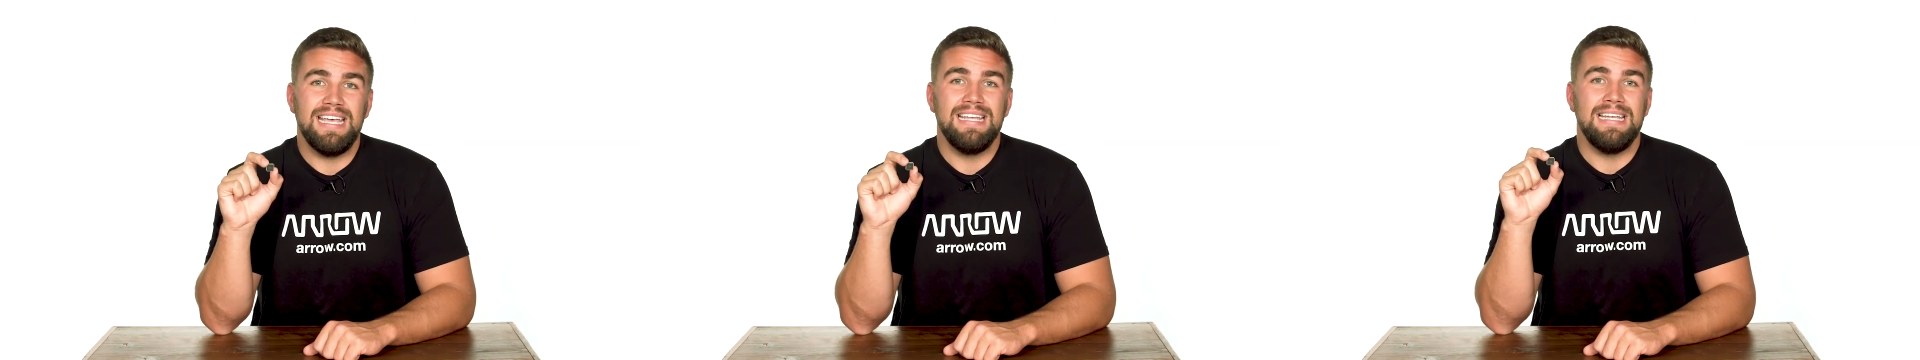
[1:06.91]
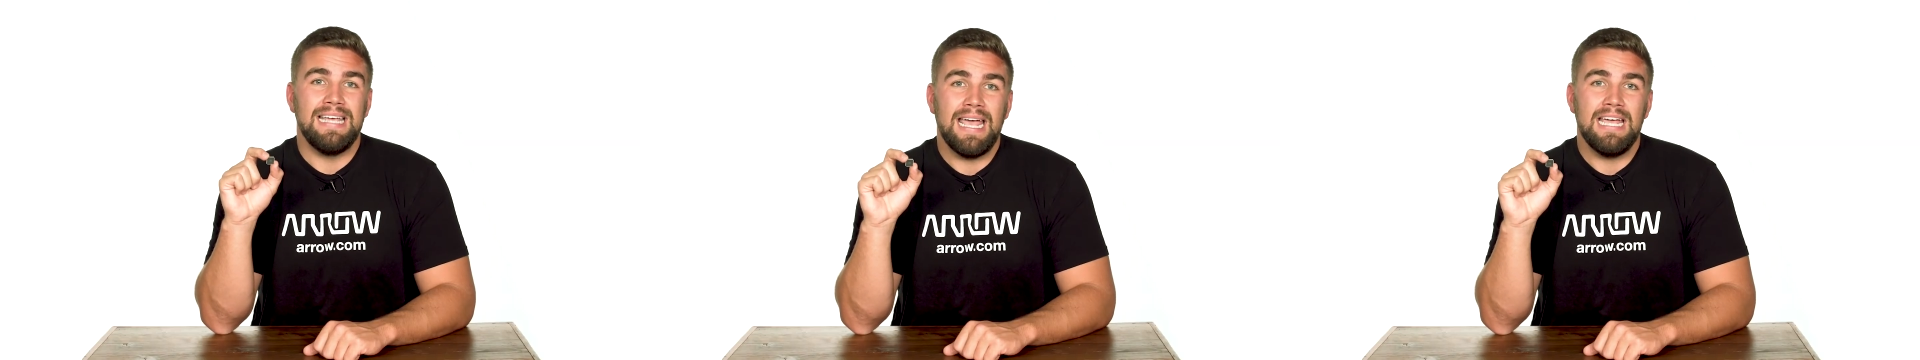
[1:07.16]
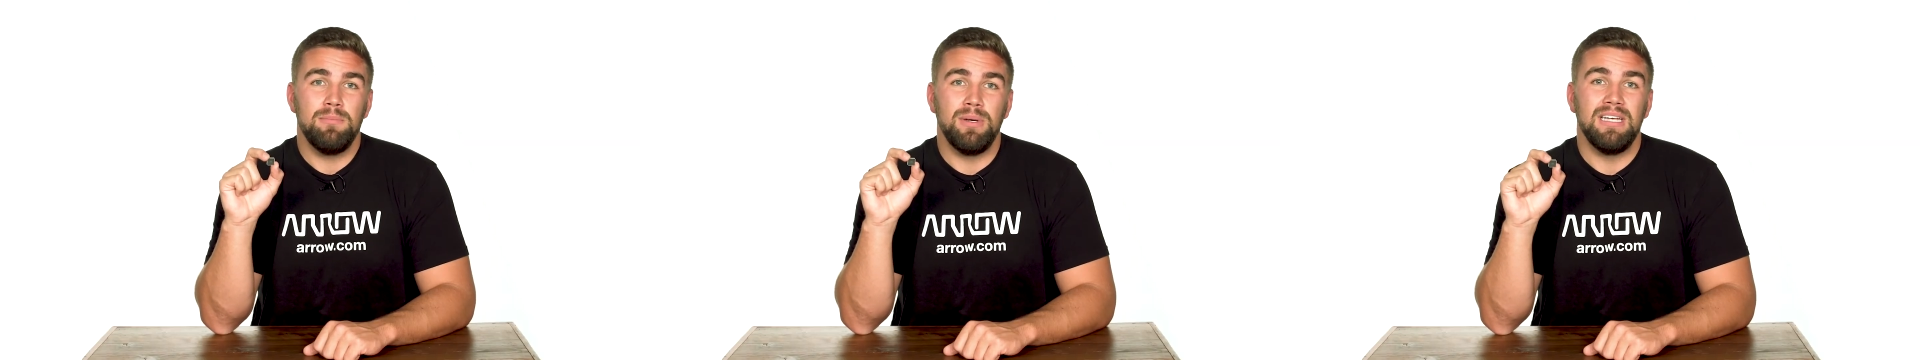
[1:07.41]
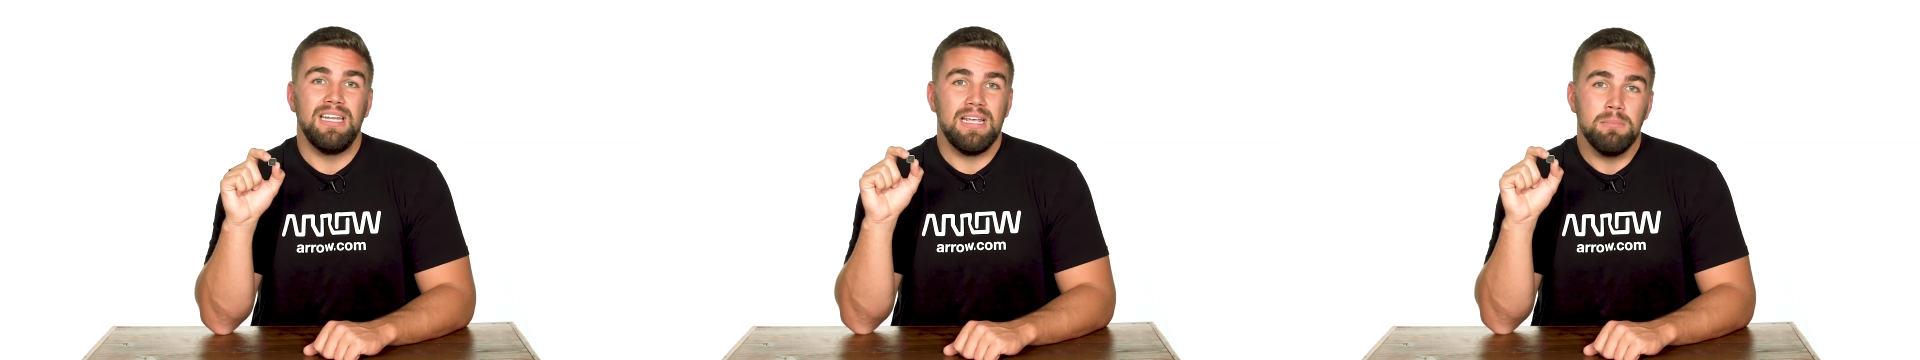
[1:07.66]
any
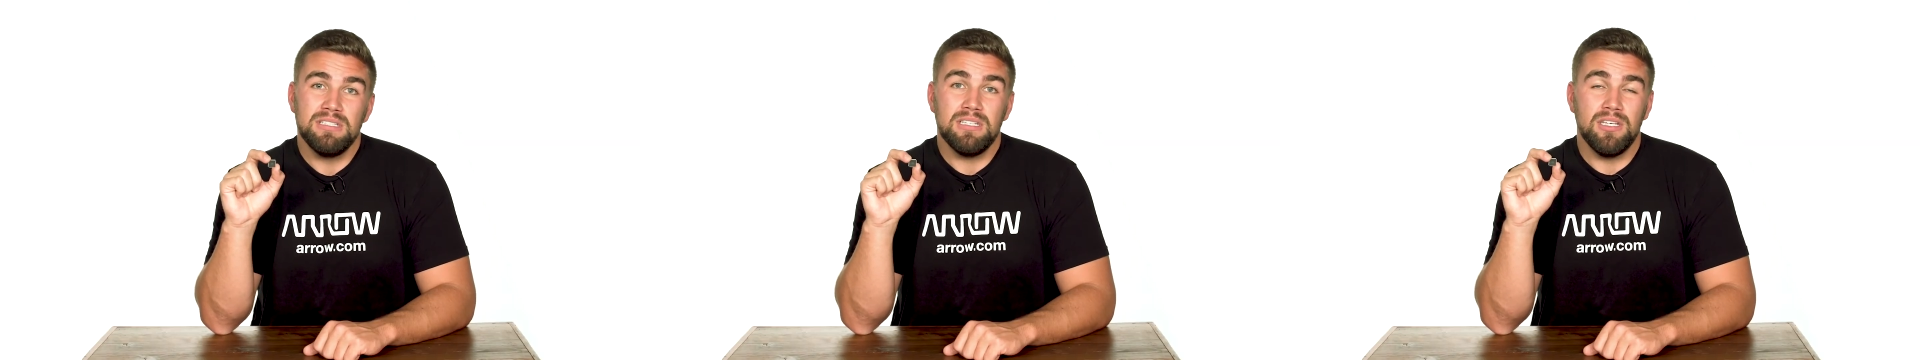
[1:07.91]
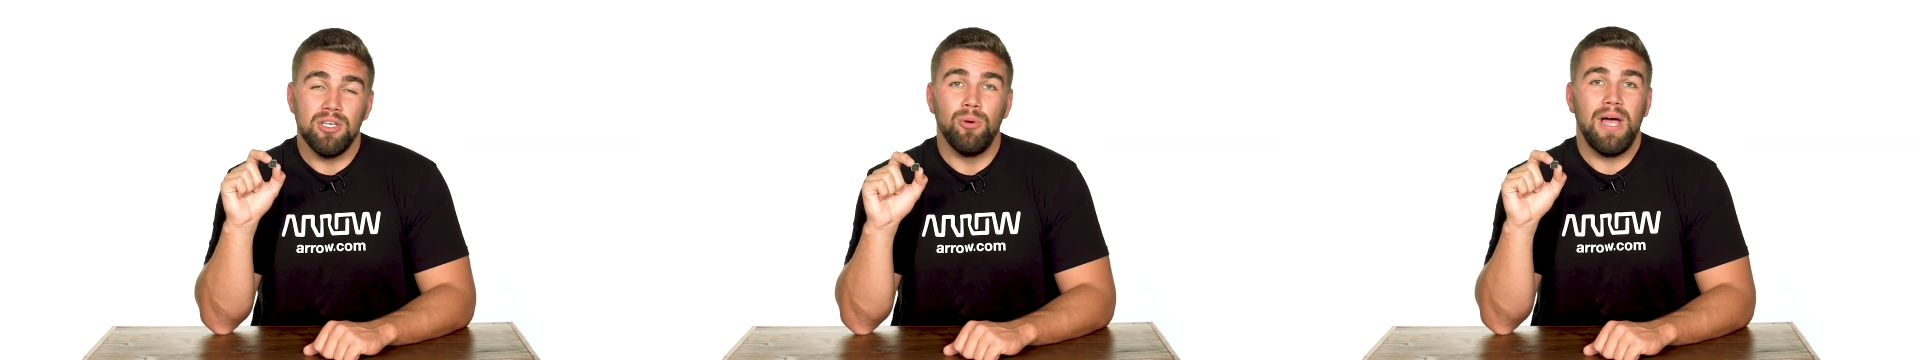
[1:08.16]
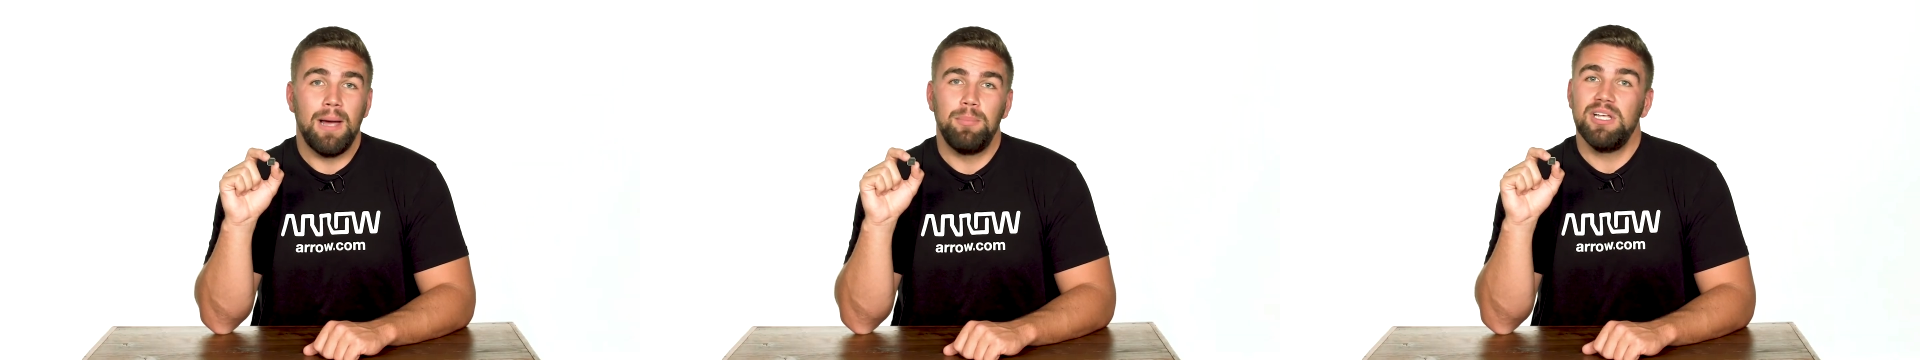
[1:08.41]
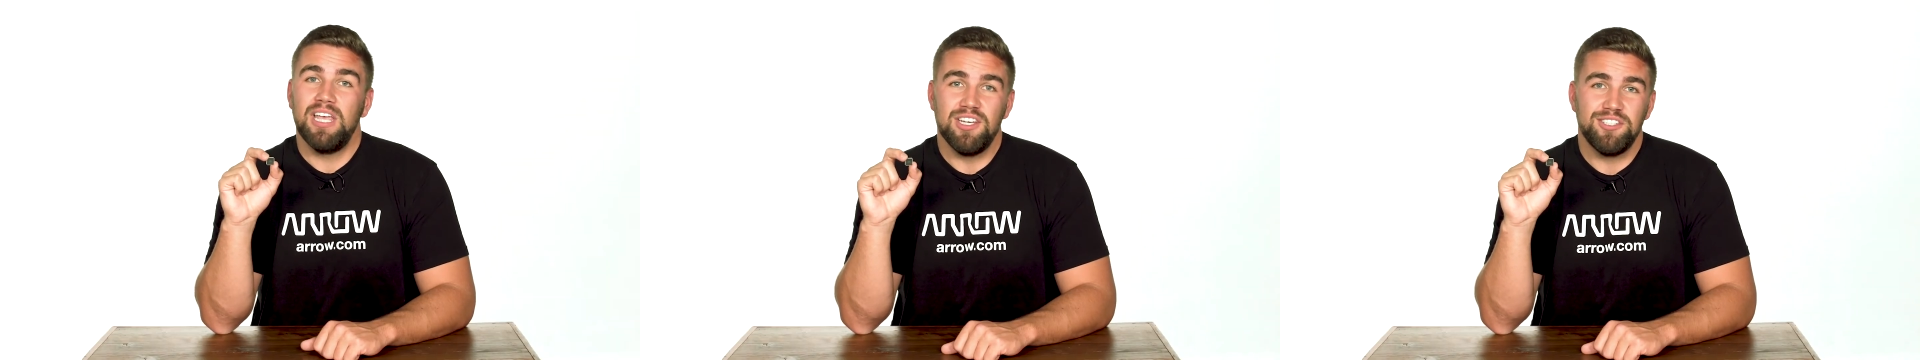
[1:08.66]
8-bit MCU
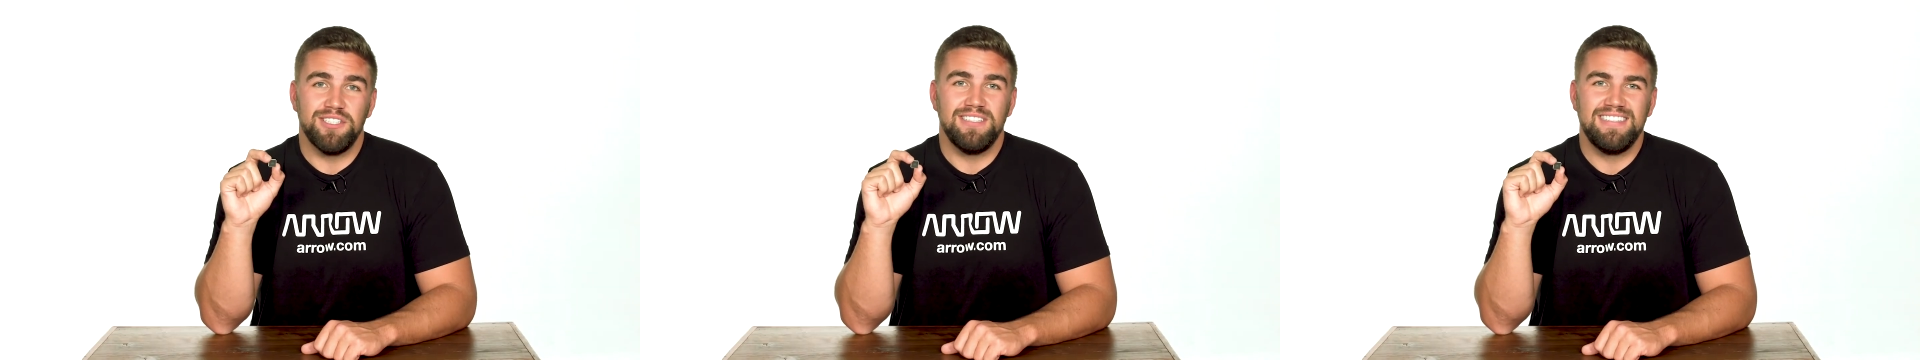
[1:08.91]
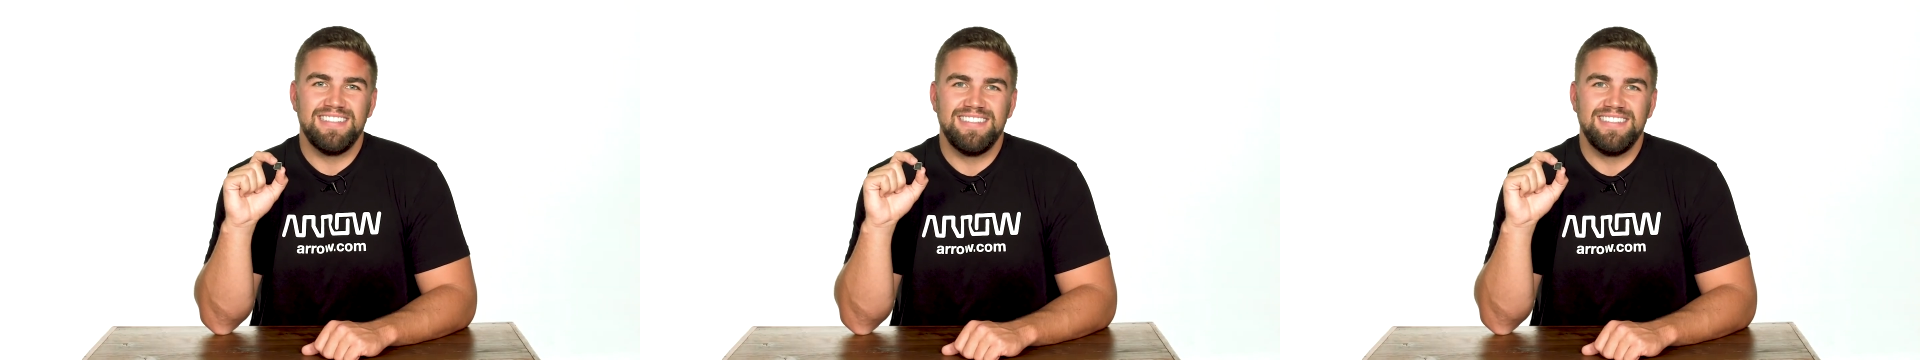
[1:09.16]
application.